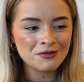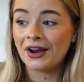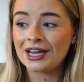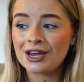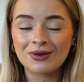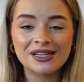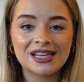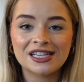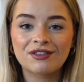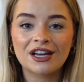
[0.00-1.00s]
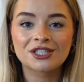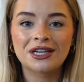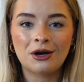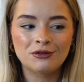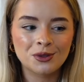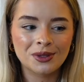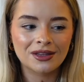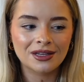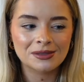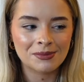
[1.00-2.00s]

And I get great satisfaction out of doing things